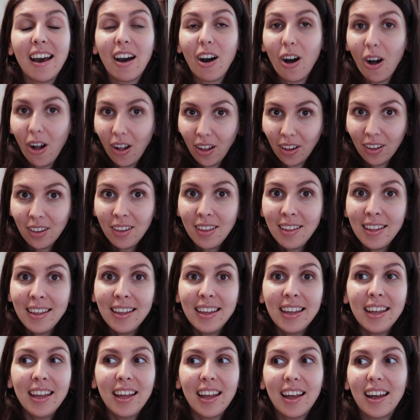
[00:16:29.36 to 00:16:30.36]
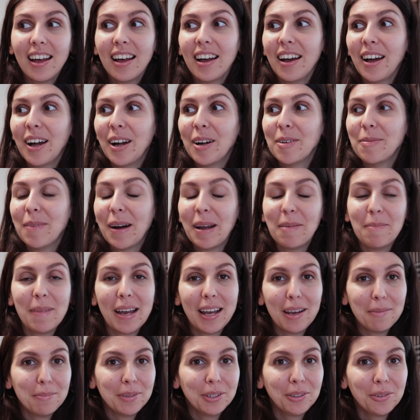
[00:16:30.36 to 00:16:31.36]
all. I'm
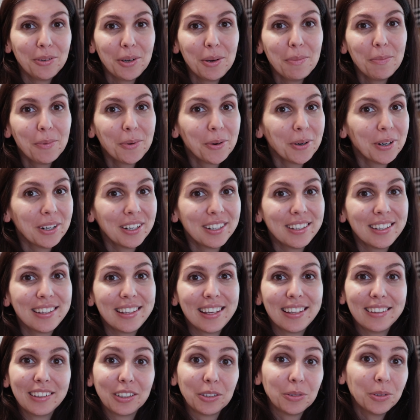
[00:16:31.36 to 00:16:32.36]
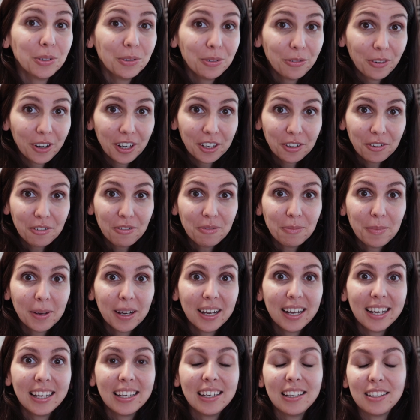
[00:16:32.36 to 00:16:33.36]
happy to report that a good friend of
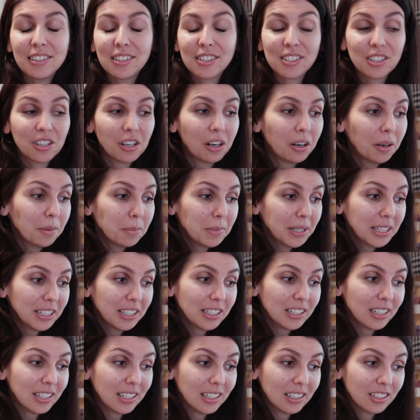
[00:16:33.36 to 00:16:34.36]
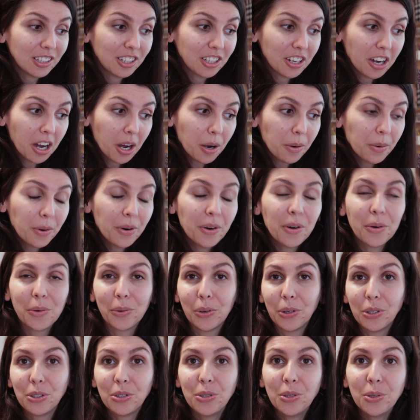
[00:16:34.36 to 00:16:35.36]
mine is coming in an hour
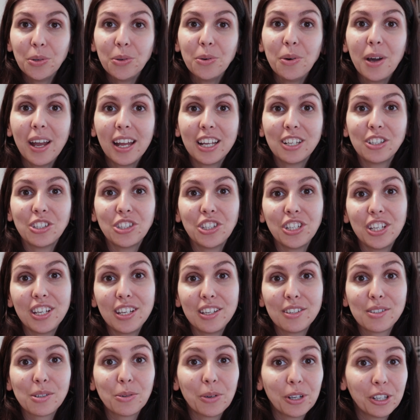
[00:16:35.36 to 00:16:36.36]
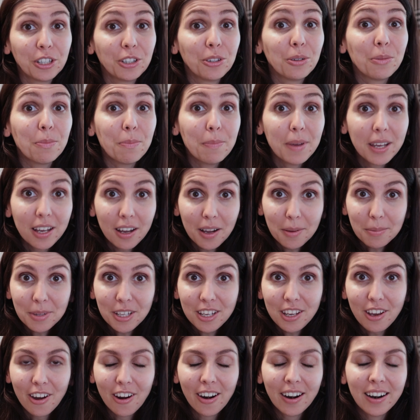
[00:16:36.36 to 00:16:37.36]
or two, and she is going to pick up
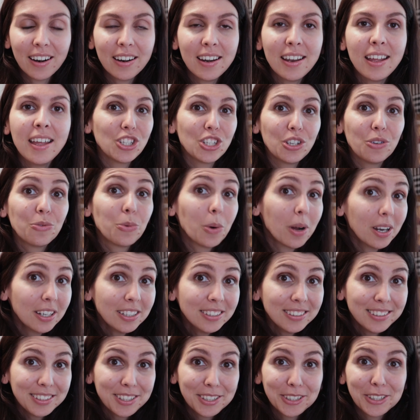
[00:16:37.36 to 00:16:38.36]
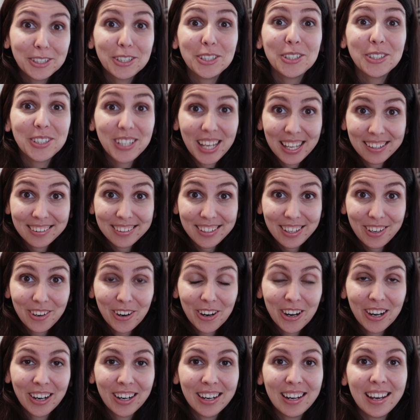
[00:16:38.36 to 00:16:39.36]
the yarn. She volunteered to get the
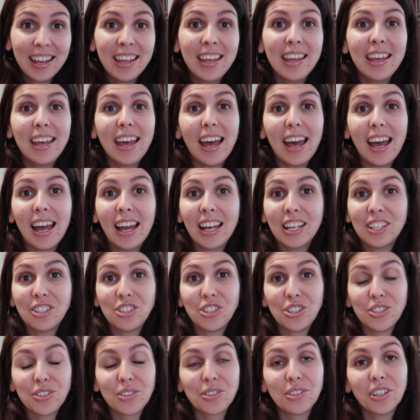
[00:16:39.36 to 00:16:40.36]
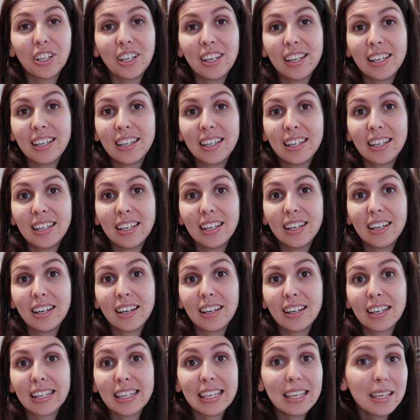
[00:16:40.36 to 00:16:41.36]
yarn, and she's
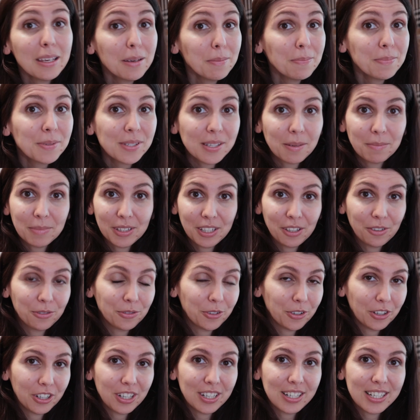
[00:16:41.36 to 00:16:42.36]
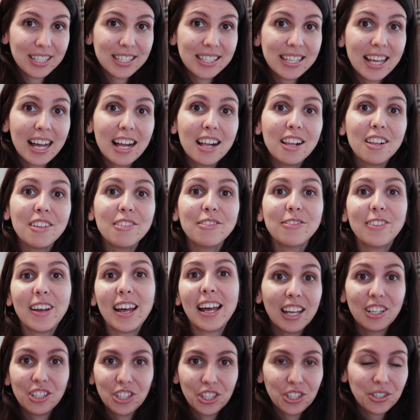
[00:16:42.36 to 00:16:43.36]
gonna keep something for herself,
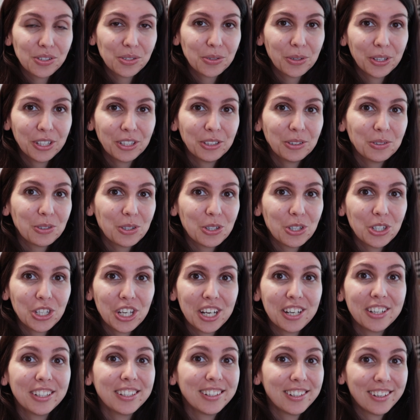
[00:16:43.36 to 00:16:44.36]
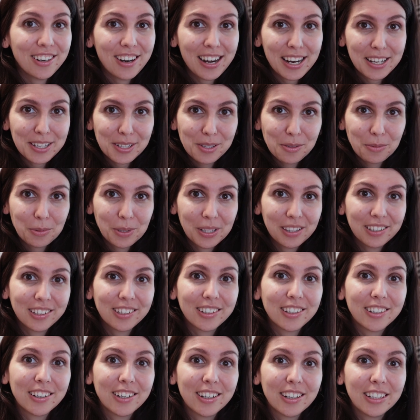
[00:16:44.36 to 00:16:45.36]
and she's going to share the rest with
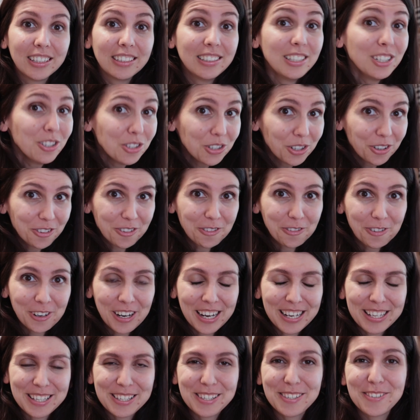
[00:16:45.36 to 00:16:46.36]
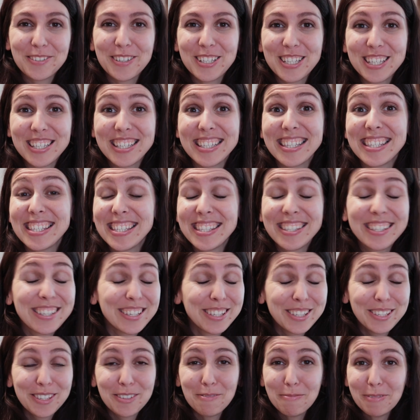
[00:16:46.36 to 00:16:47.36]
her teacher friends, which is
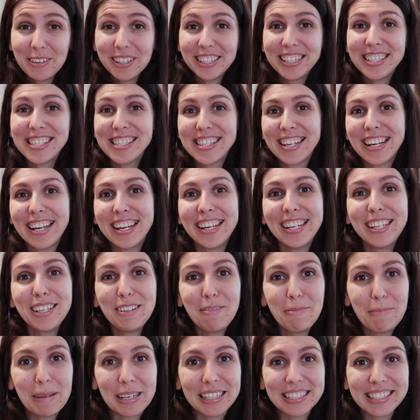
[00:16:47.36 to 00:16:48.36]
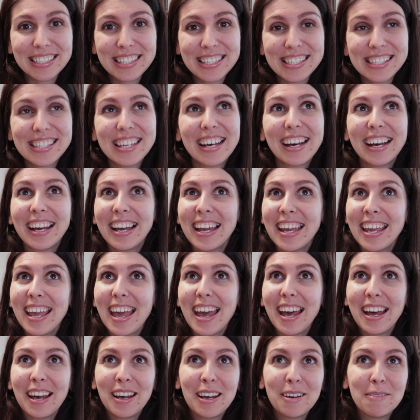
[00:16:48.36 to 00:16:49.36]
super exciting because I
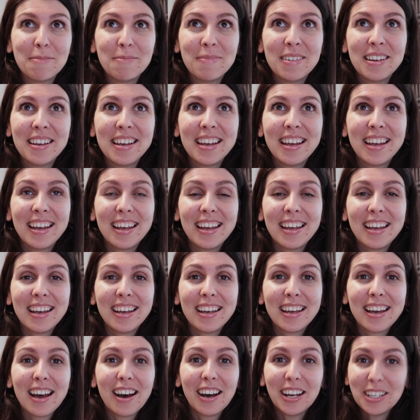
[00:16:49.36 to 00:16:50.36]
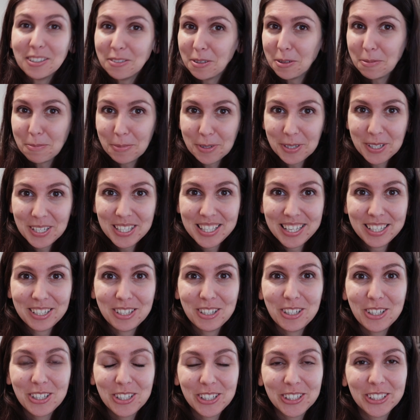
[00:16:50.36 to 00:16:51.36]
am
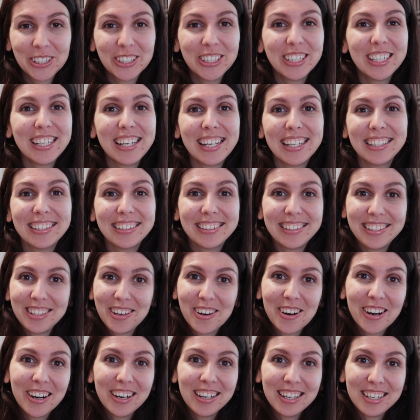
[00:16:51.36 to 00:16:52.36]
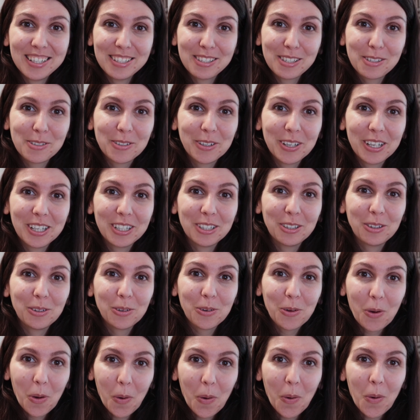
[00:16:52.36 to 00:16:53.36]
100% sure that the yarn is going
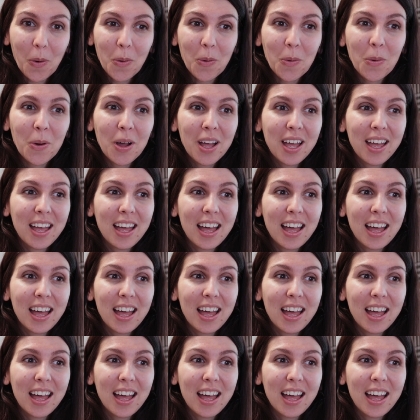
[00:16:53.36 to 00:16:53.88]
to go